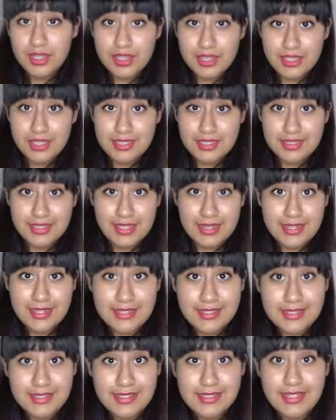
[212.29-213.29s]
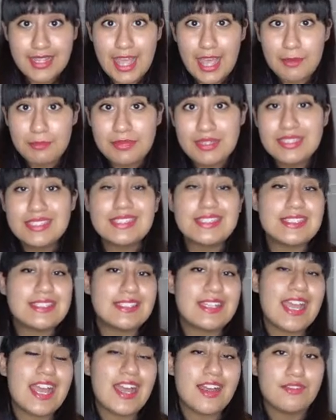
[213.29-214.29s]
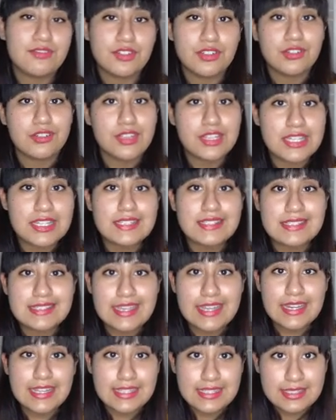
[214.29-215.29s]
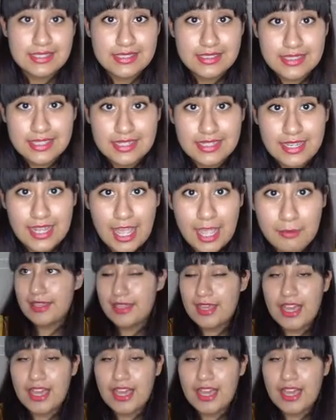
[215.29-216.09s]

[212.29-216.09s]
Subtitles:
the inciting incident happened and after the inciting incident happened.